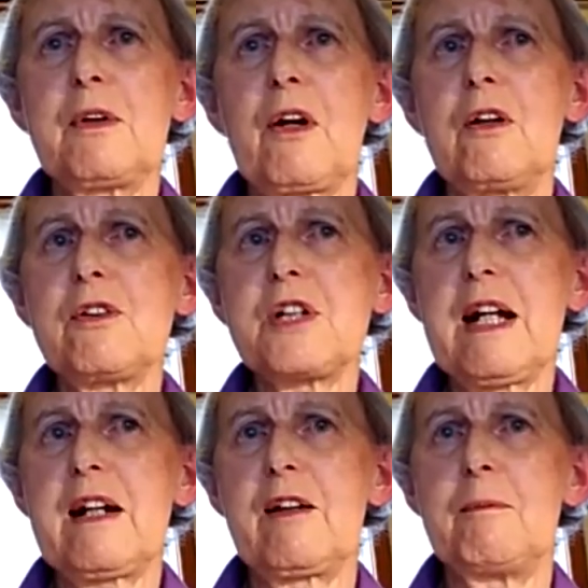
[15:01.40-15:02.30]
to
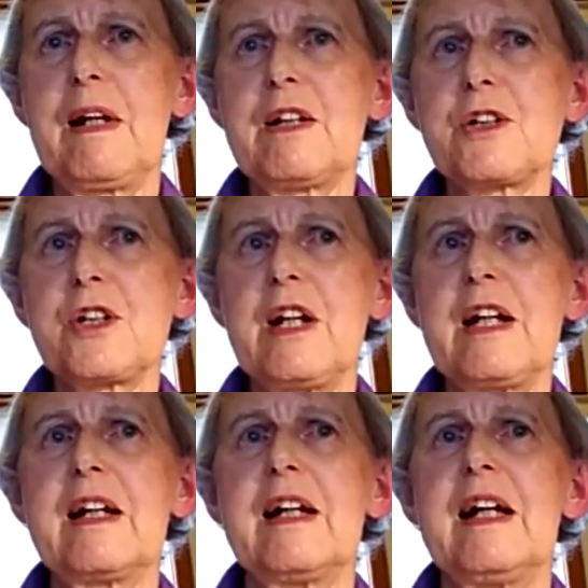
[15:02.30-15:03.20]
contact them last
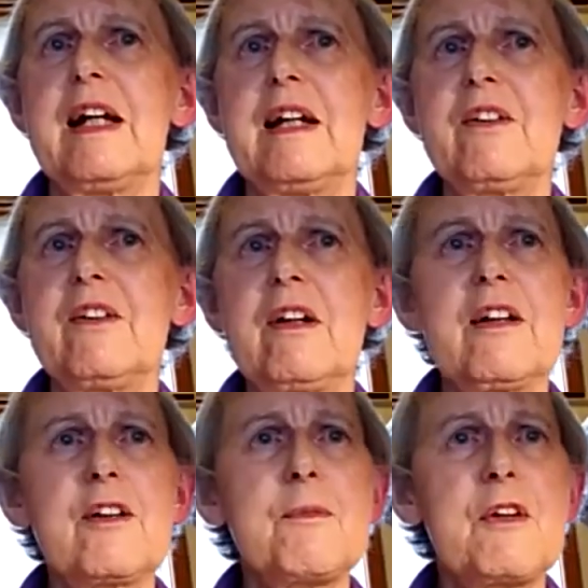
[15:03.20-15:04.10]
year and tell
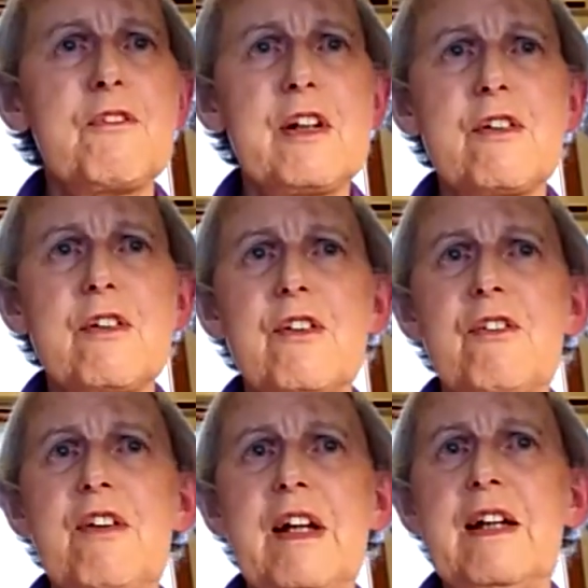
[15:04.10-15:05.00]
them that Veterans
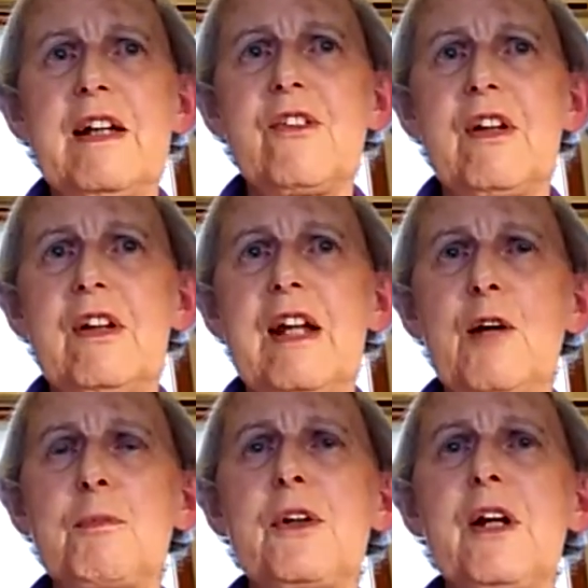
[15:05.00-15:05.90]
Affairs had
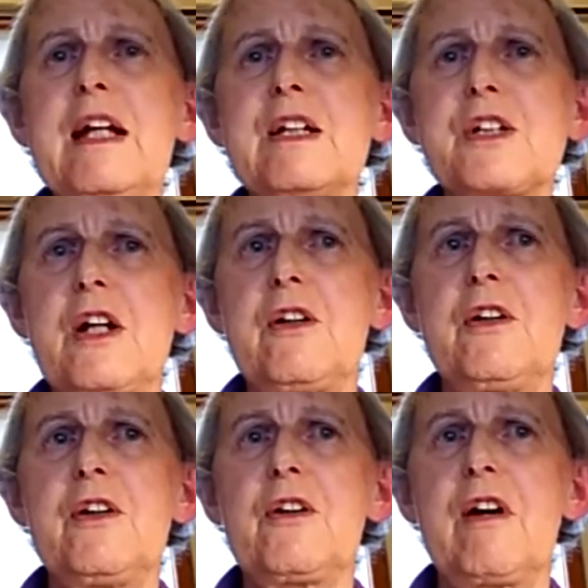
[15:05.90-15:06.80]
now put a headstone on
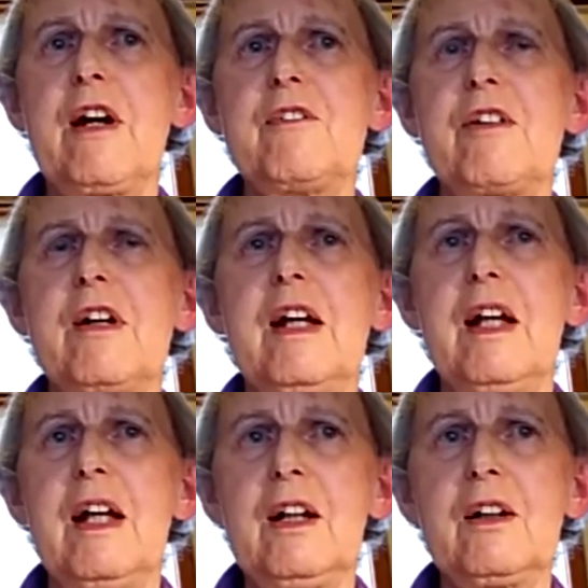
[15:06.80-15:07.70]
the grave,
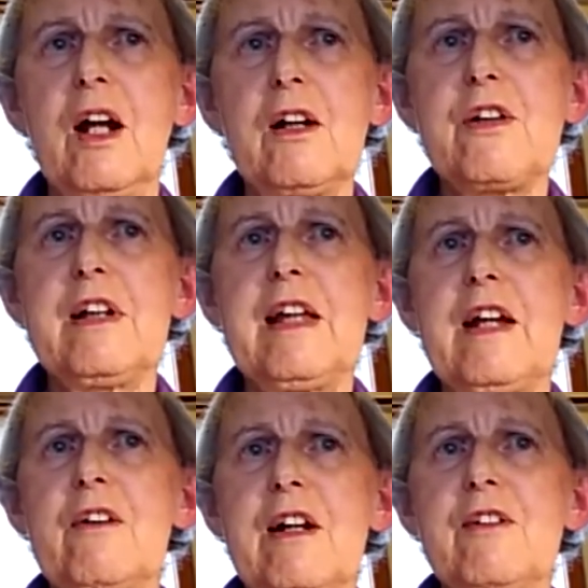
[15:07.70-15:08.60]
acknowledging their
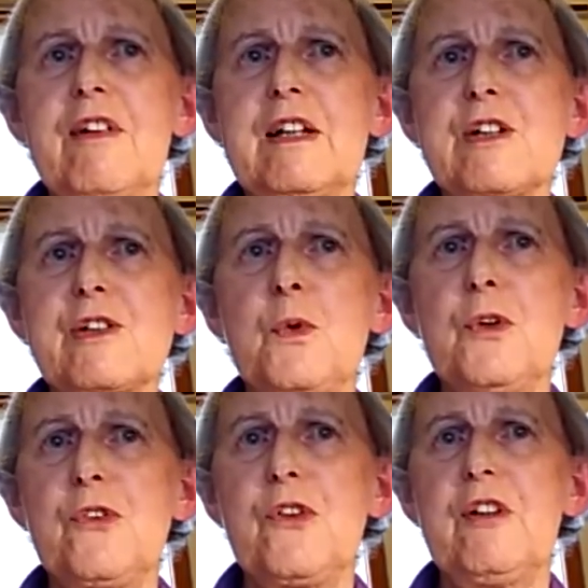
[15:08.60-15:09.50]
grandfather's war
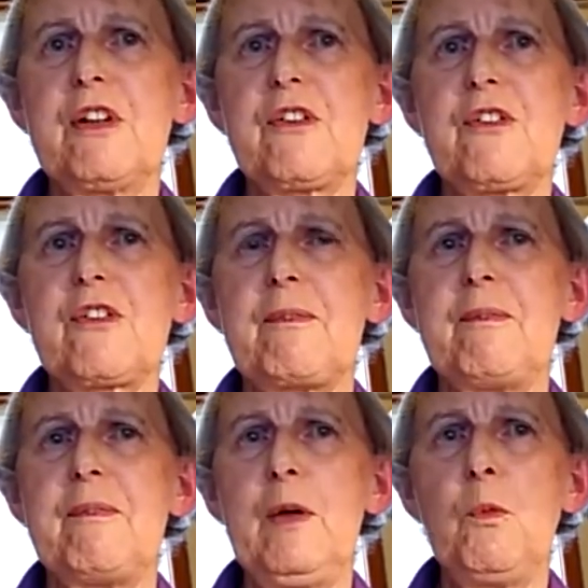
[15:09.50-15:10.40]
service
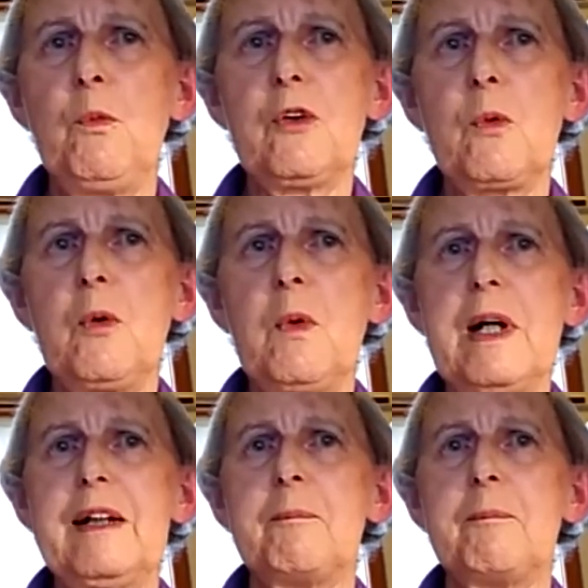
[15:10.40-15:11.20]
in World War I.